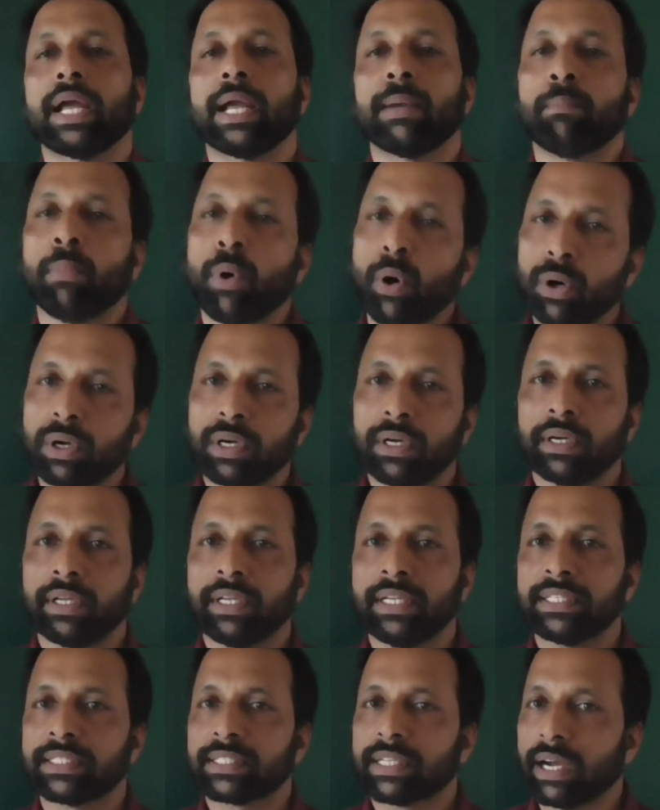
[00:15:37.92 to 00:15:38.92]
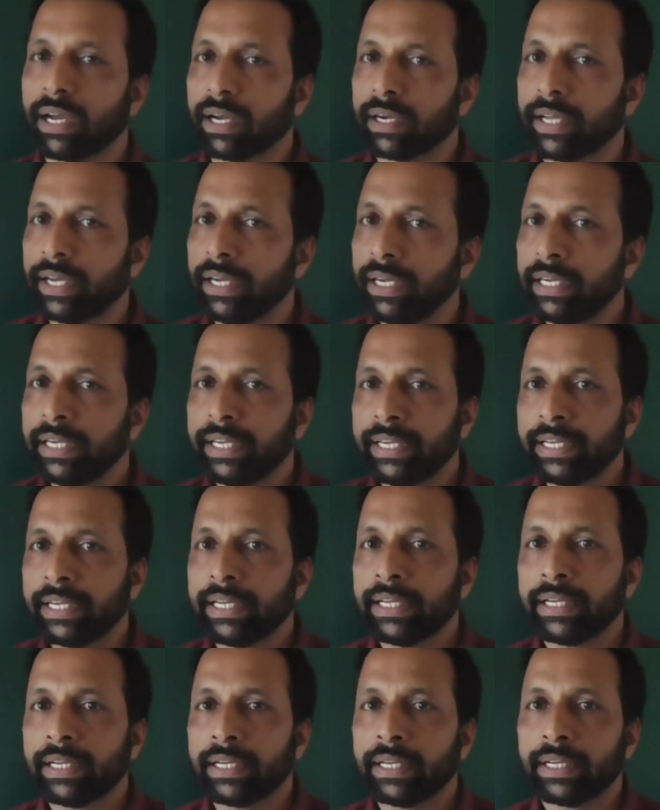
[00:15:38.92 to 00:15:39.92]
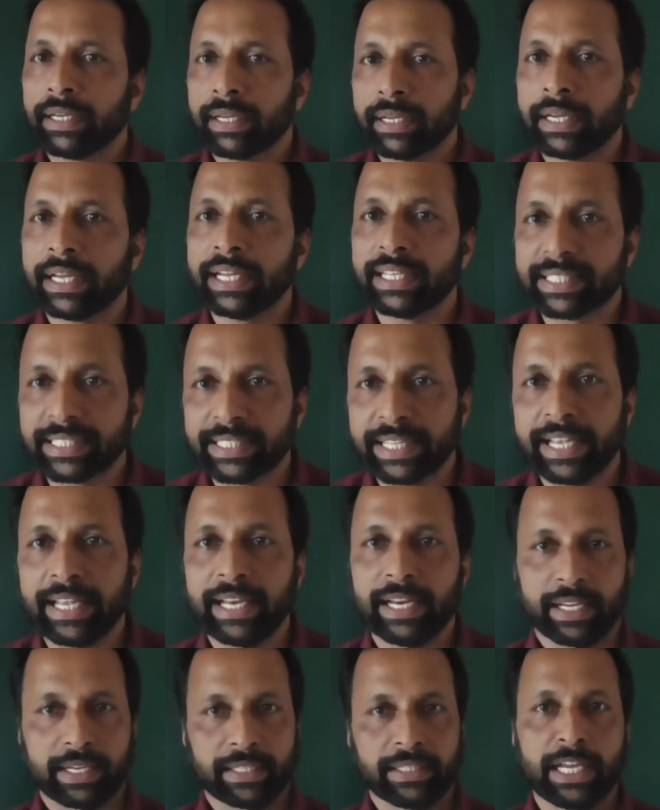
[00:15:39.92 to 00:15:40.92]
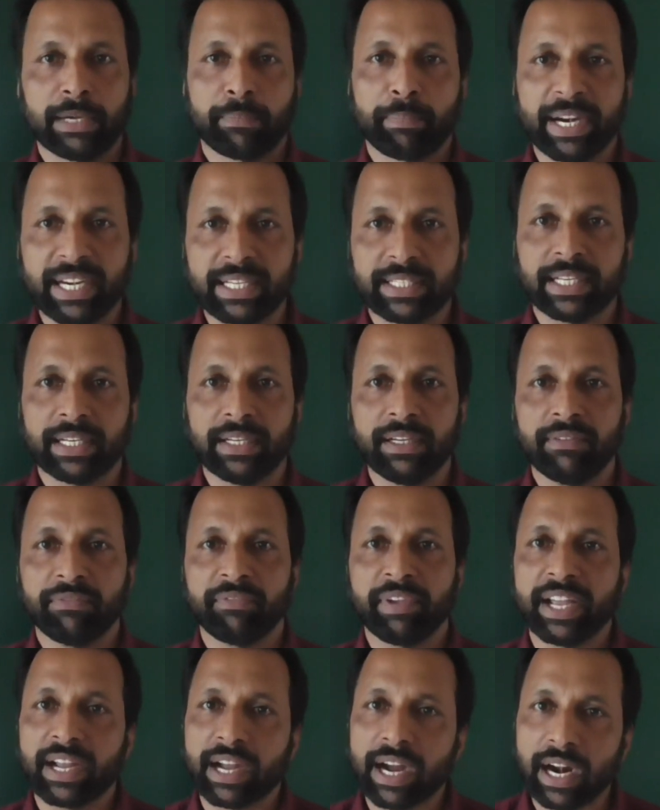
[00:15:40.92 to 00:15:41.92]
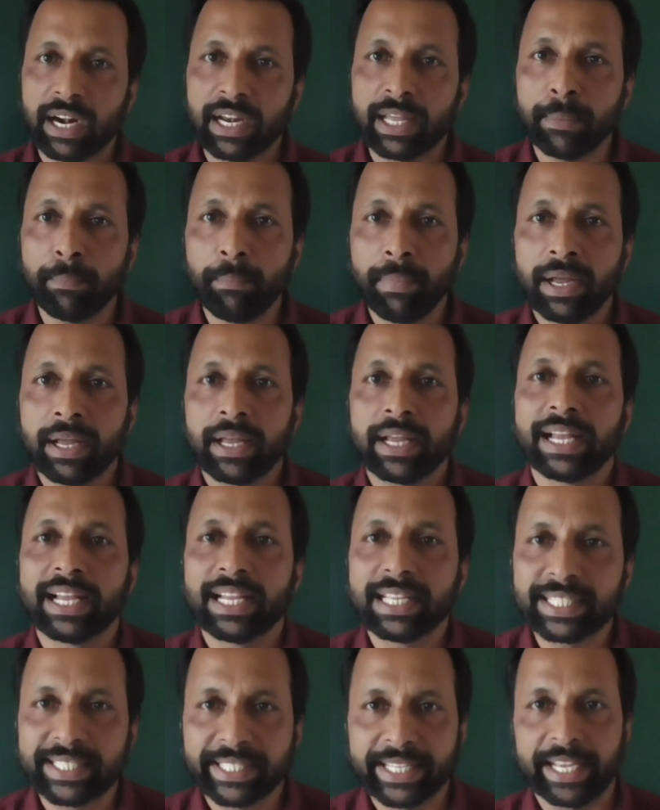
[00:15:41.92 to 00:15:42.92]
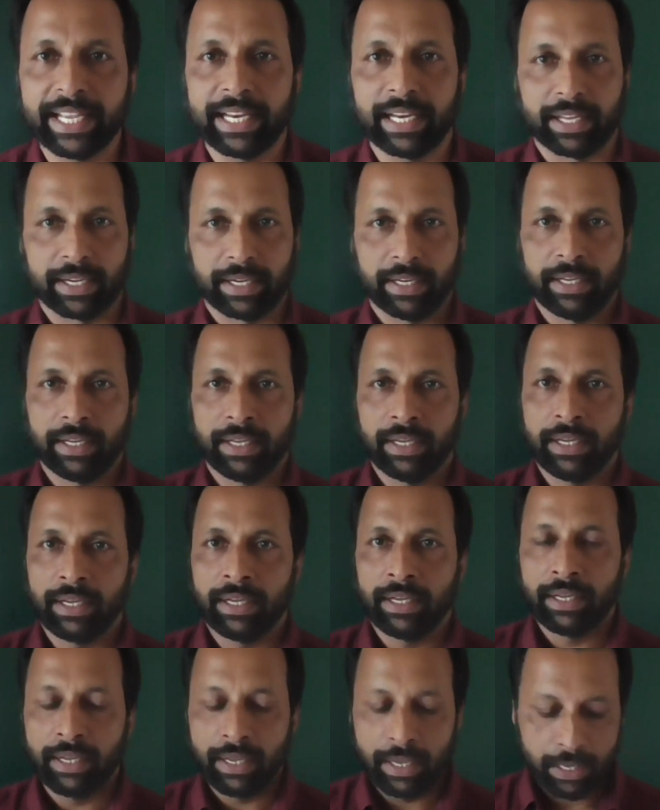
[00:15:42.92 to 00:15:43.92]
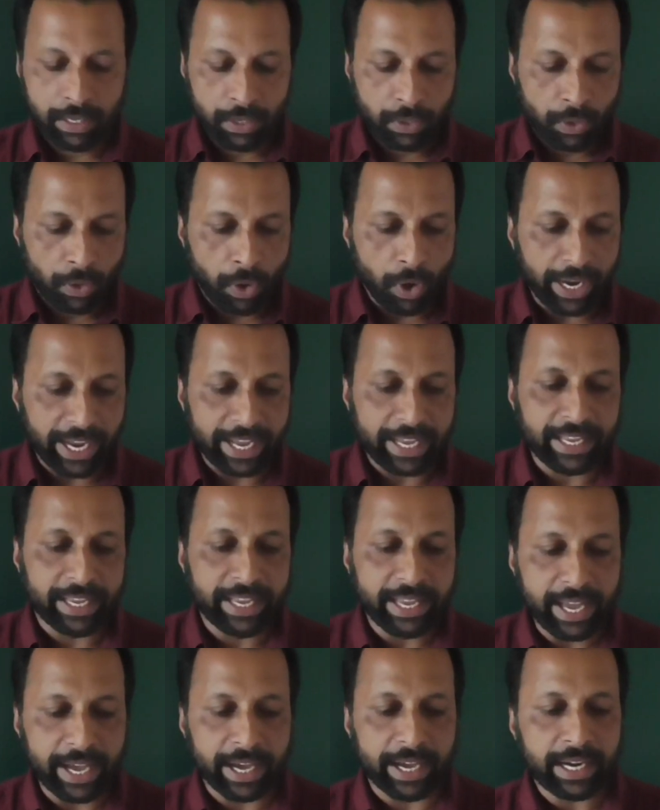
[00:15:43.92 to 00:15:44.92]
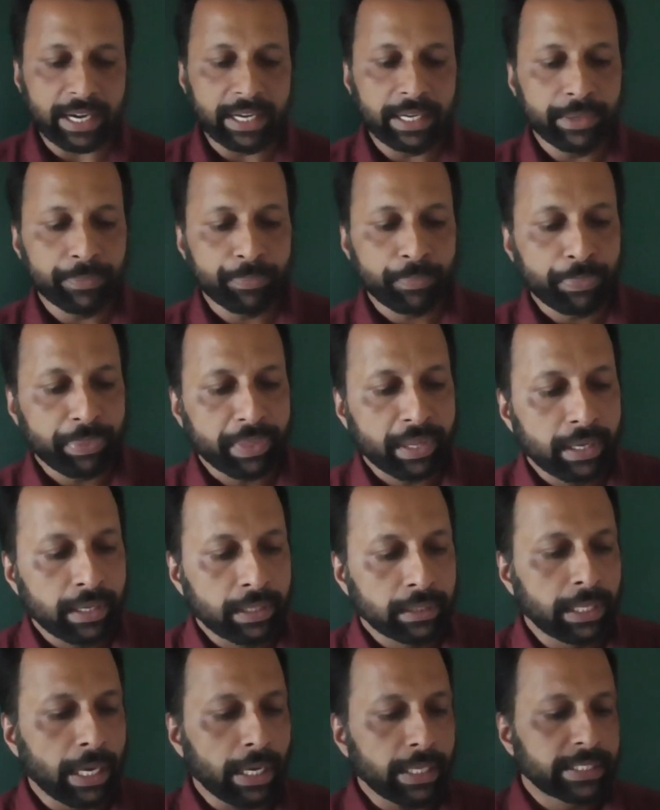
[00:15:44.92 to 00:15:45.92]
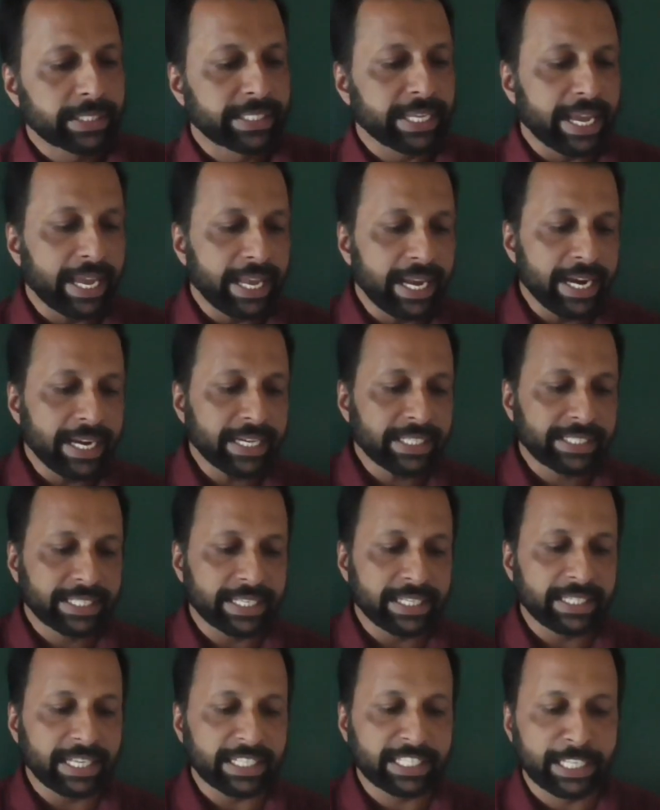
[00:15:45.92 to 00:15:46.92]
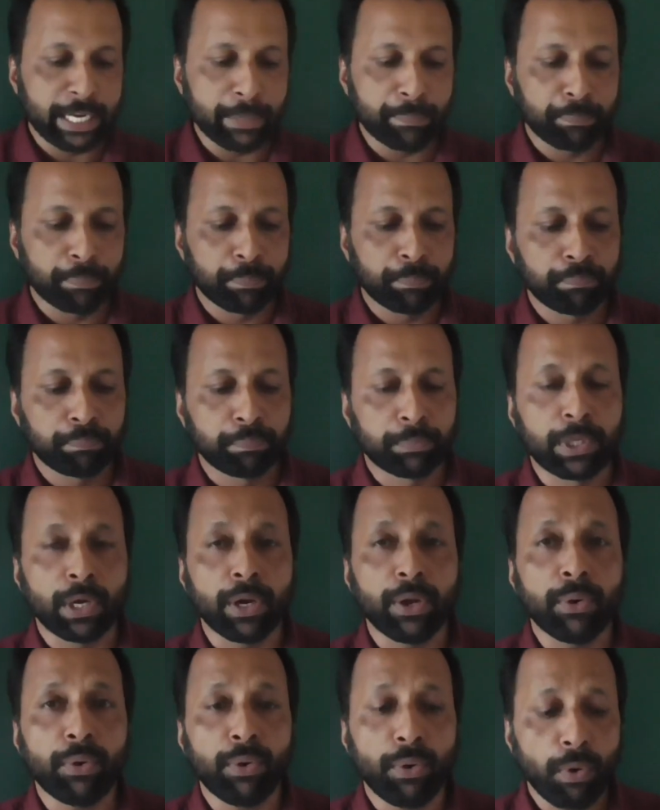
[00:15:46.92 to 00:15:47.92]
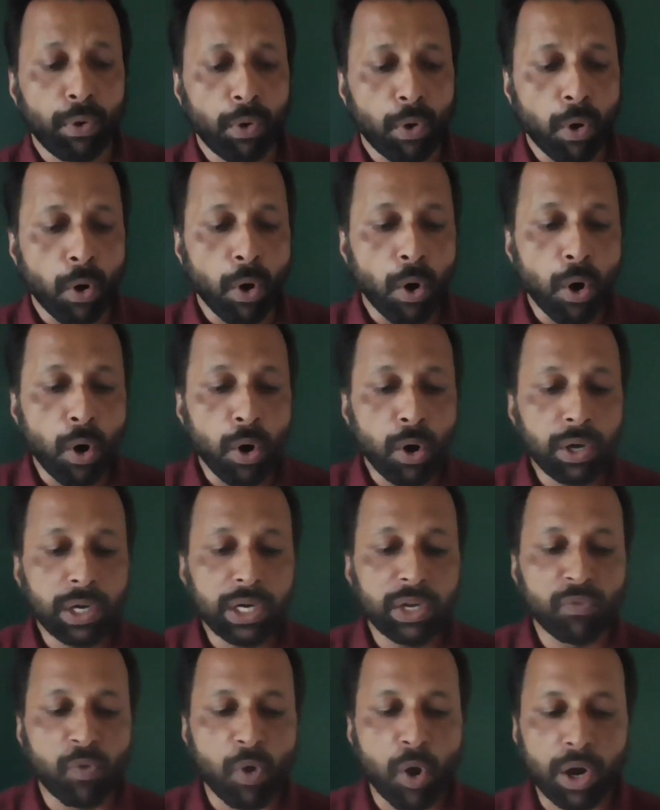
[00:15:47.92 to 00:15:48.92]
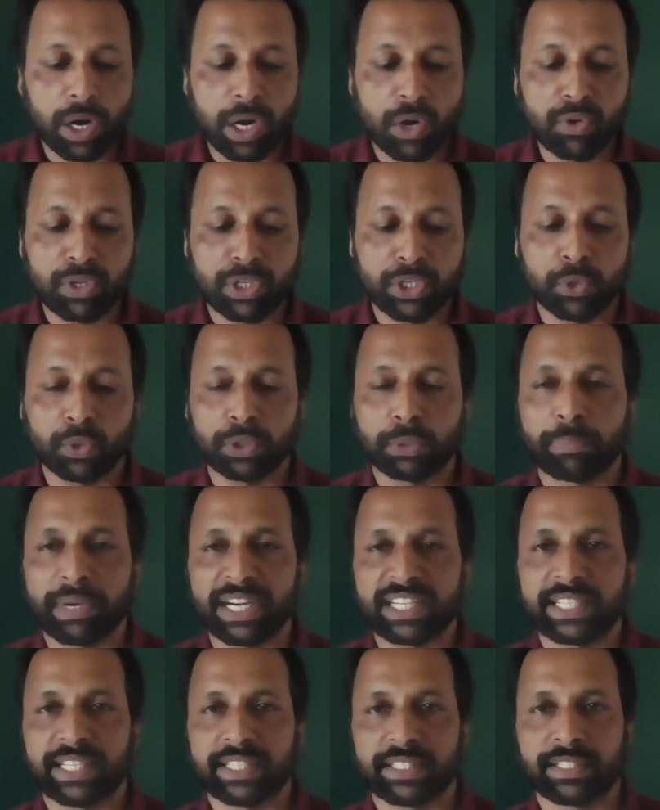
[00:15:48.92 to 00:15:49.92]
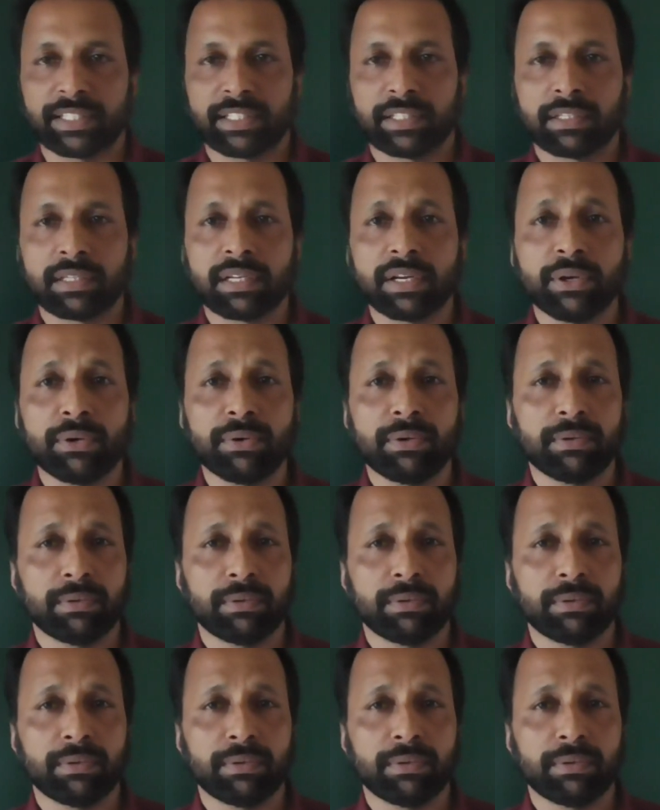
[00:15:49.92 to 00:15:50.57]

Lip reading: a boat is called a sailor. That person, we call him a sailor. Okay, here the sailors in the ship threw old worn out toothbrushes. Threw.